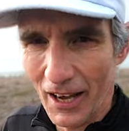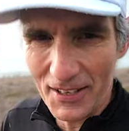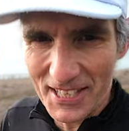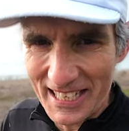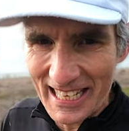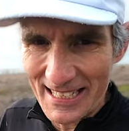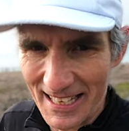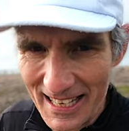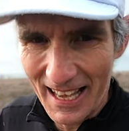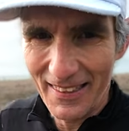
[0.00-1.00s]
nice and
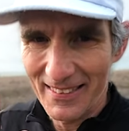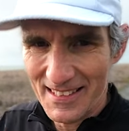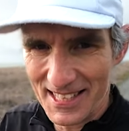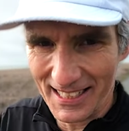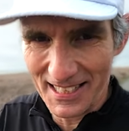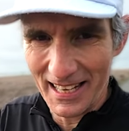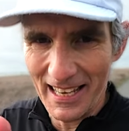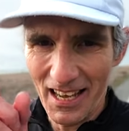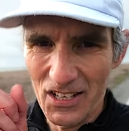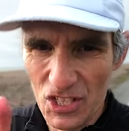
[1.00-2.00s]
easy.
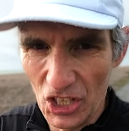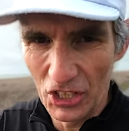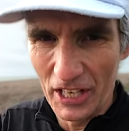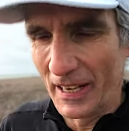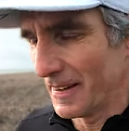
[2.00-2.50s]
Saturday done.